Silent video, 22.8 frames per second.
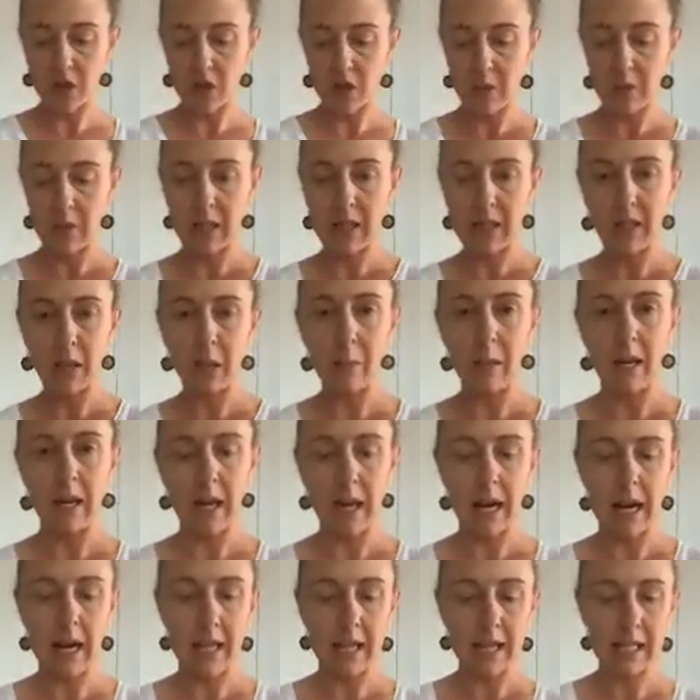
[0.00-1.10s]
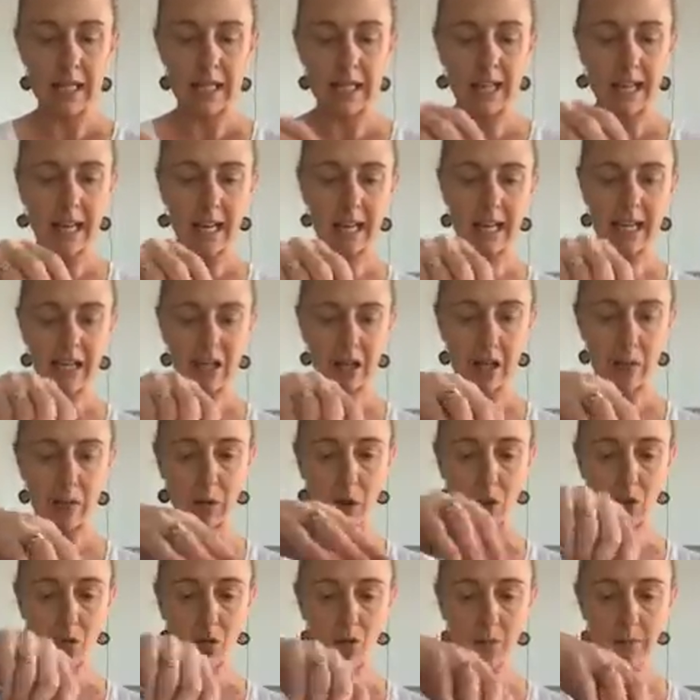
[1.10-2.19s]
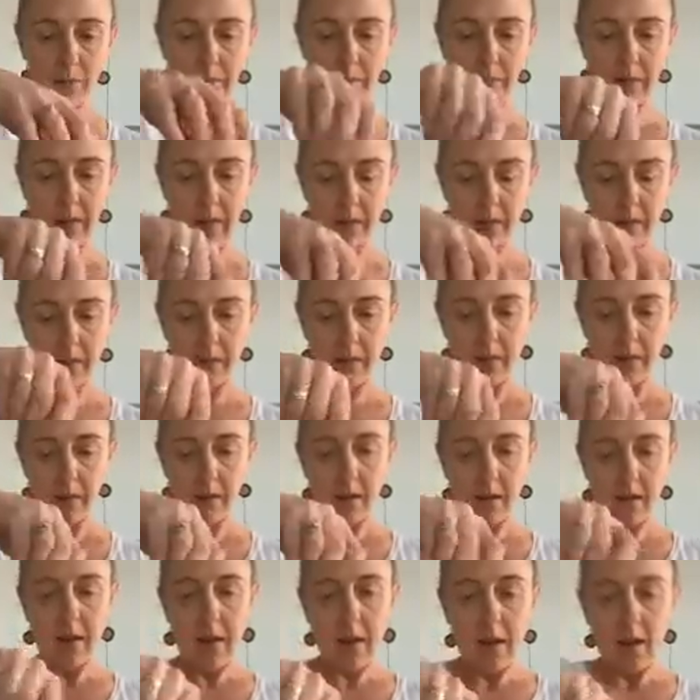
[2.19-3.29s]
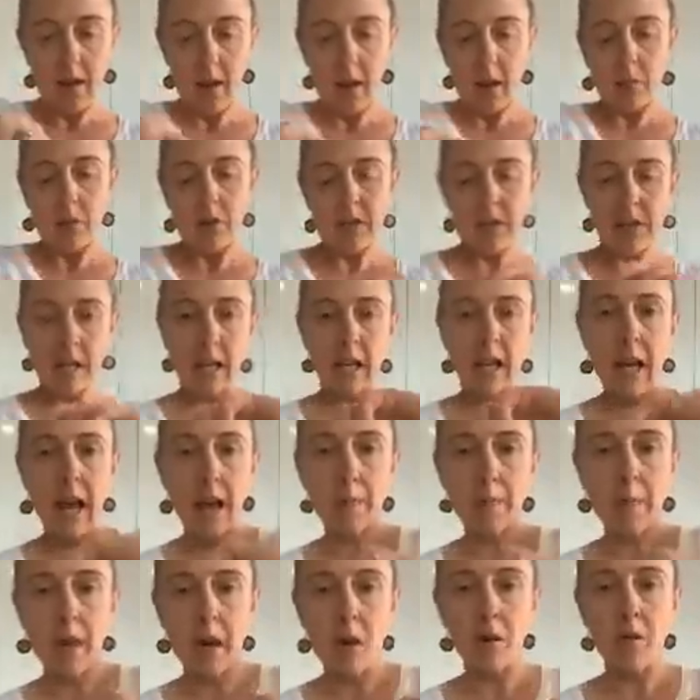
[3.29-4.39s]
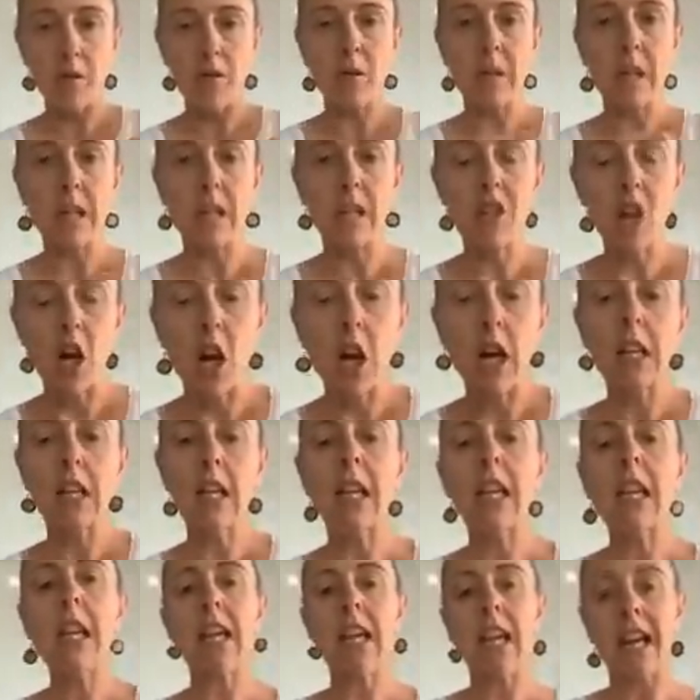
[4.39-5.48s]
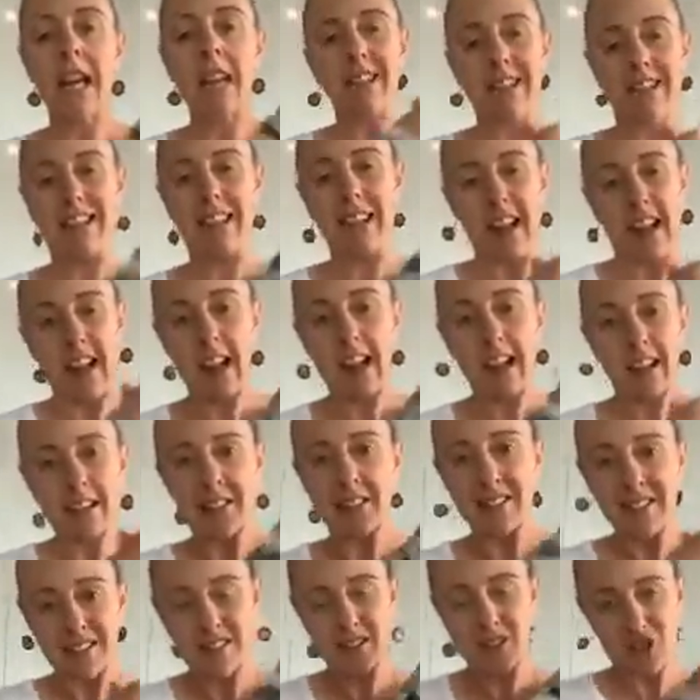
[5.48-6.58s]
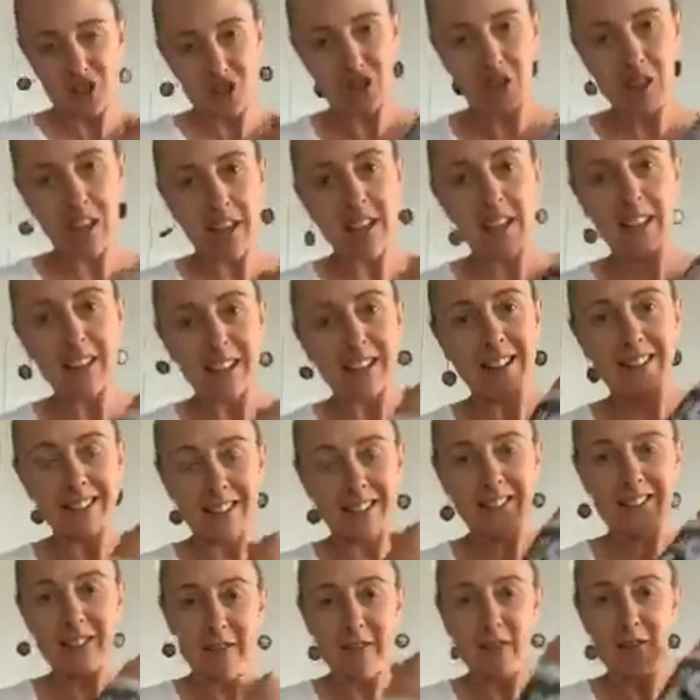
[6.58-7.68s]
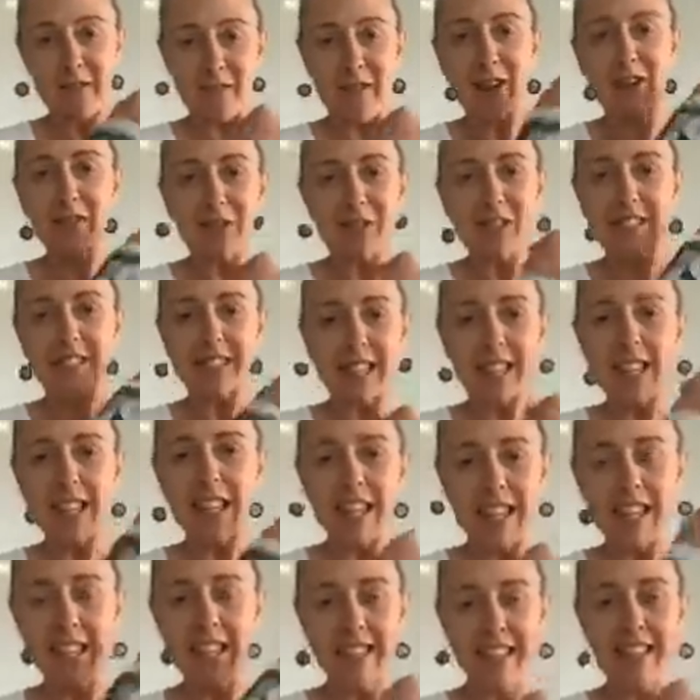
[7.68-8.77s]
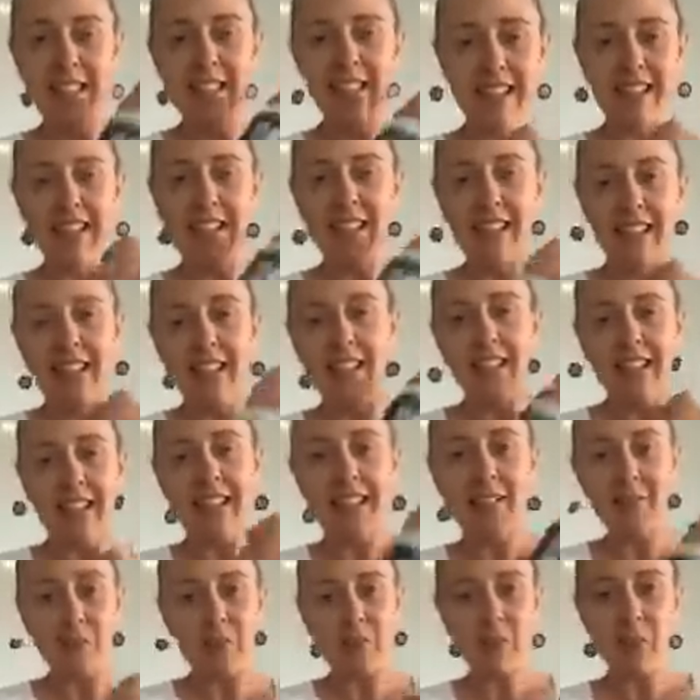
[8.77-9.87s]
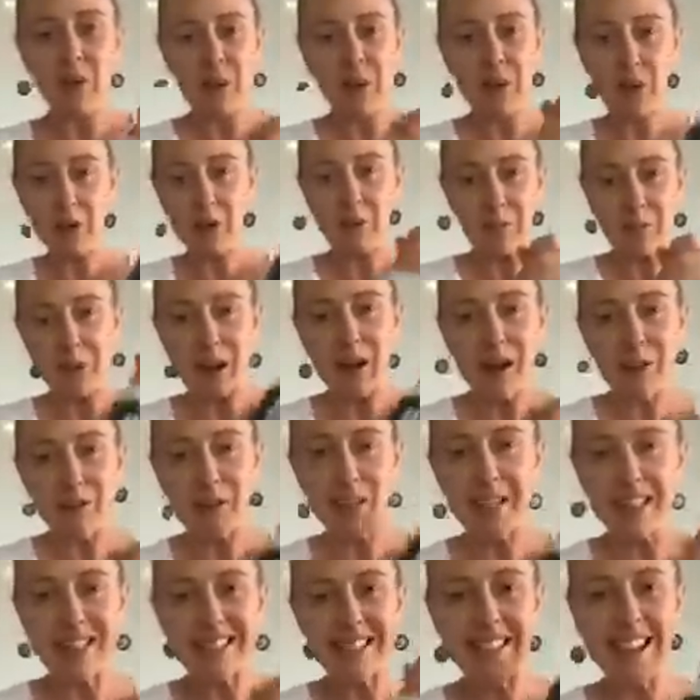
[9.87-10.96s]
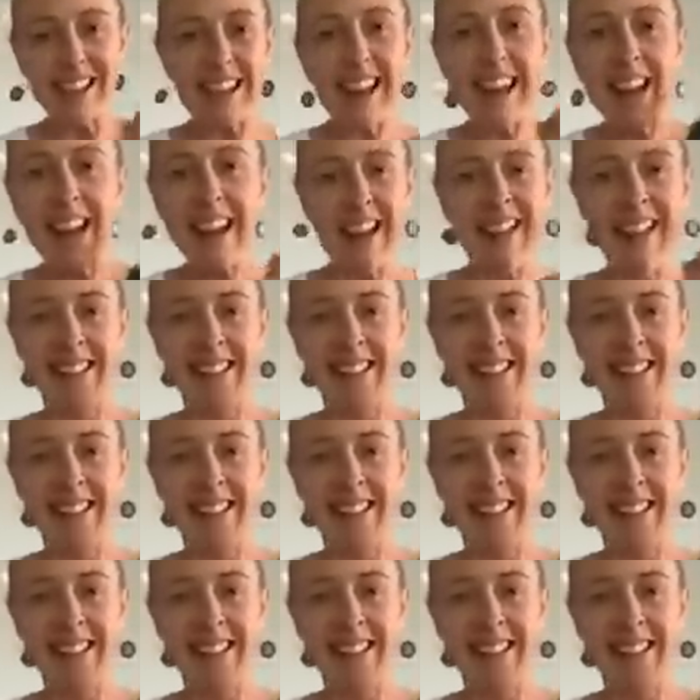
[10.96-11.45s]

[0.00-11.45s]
can be a little bit harder to get into the bottle. I'm just going to cap that off really tightly and shake it vigorously. Not wearing a good bra for this today.